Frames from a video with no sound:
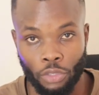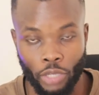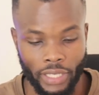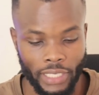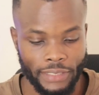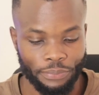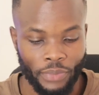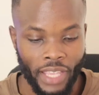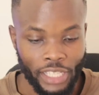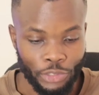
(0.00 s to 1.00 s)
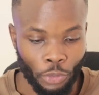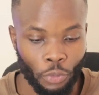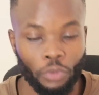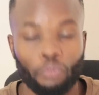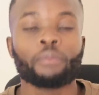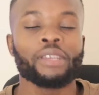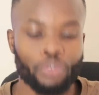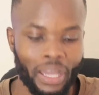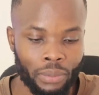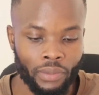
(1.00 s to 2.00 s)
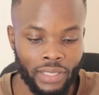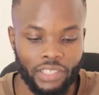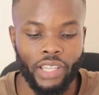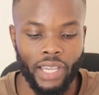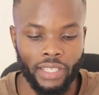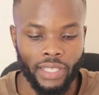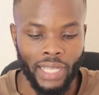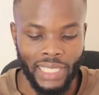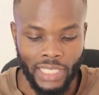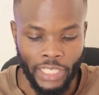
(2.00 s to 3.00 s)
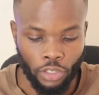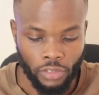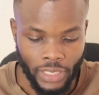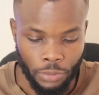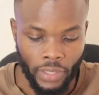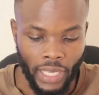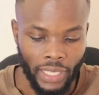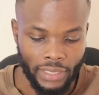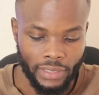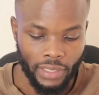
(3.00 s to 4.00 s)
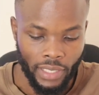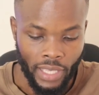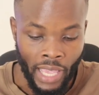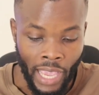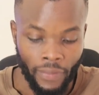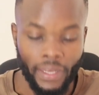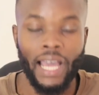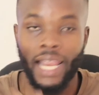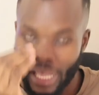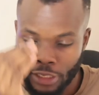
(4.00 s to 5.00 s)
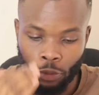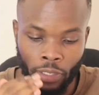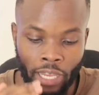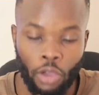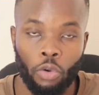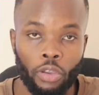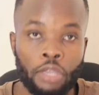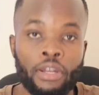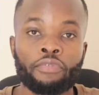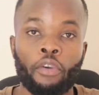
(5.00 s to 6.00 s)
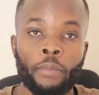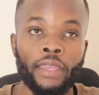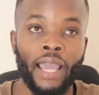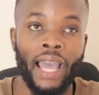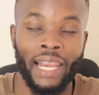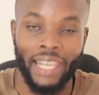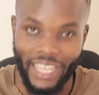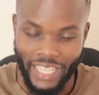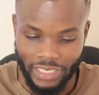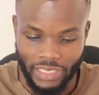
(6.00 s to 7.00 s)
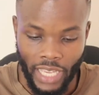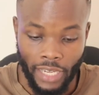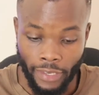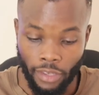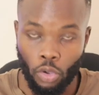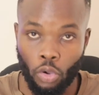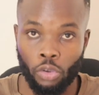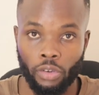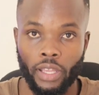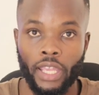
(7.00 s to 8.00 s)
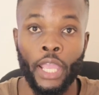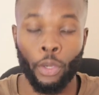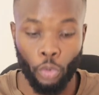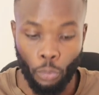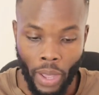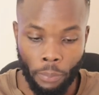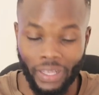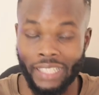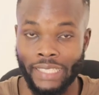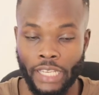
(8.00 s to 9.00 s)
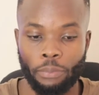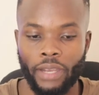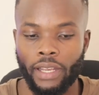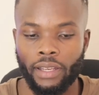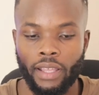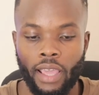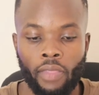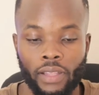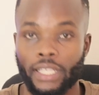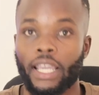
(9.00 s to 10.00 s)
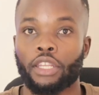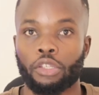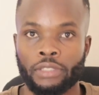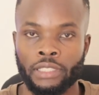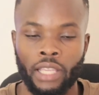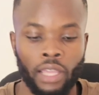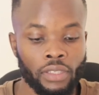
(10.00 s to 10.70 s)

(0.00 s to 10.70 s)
Look at that. So for me to come up with this journey, I just click on start with Alex. And then Alex will now curate for me a learning journey or a roadmap, a study plan that I can use.